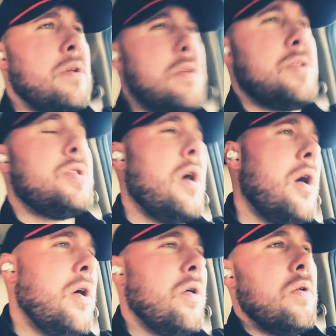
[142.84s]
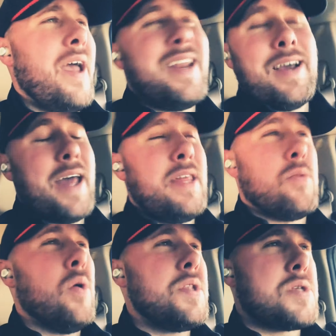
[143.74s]
So, and I think
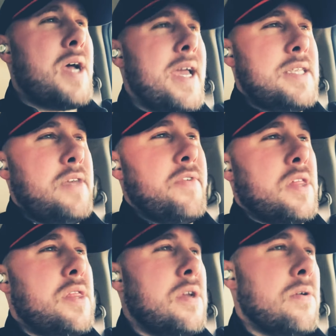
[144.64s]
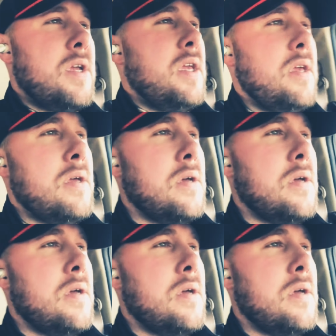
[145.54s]
one scientific theory,